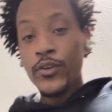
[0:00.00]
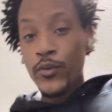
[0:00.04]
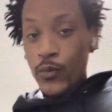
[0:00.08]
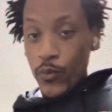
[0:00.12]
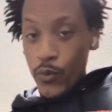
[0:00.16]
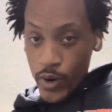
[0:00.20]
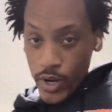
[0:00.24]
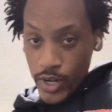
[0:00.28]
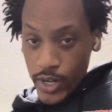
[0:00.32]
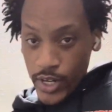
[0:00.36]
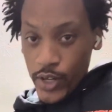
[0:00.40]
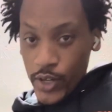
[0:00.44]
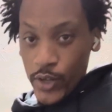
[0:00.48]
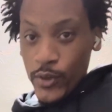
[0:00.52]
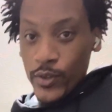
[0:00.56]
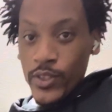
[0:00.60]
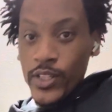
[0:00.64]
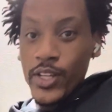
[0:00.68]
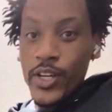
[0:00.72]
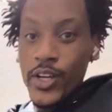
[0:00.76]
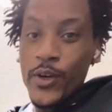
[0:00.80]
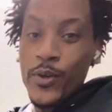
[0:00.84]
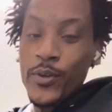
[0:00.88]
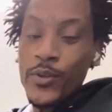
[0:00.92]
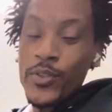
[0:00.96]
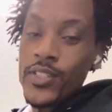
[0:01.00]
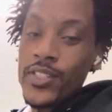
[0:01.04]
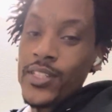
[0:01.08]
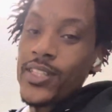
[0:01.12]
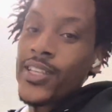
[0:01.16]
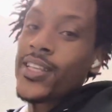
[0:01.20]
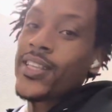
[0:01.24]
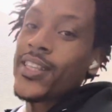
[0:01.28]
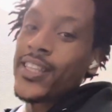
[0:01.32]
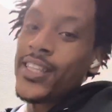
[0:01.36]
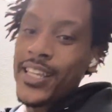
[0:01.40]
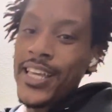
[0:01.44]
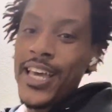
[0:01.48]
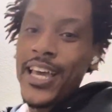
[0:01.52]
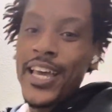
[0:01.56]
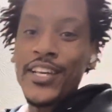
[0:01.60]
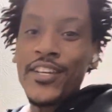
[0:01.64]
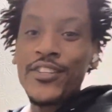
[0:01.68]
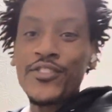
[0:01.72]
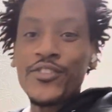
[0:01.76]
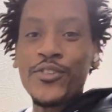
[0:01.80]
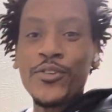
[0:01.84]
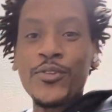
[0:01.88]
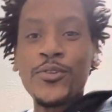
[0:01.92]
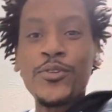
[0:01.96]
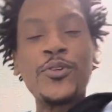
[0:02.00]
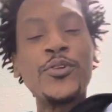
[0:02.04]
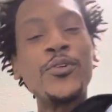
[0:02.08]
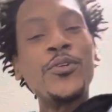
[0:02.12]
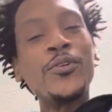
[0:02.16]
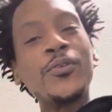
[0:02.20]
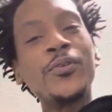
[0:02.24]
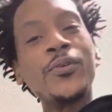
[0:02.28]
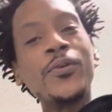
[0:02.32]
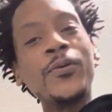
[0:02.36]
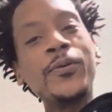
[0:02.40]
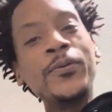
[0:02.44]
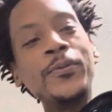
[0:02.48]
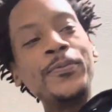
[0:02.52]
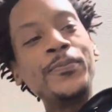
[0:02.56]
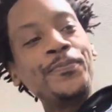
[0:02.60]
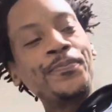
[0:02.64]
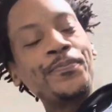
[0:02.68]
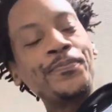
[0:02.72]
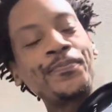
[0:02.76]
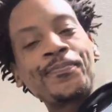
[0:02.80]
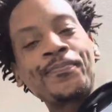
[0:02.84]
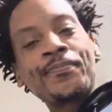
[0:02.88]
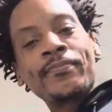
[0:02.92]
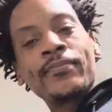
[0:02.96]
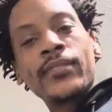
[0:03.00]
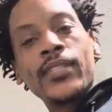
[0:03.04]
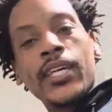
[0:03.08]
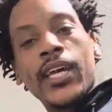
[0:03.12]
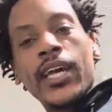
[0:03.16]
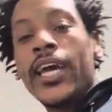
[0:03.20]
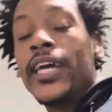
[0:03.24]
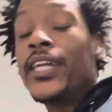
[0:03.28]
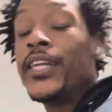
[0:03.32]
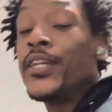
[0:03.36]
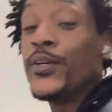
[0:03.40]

one and only host, the Astro Guru. And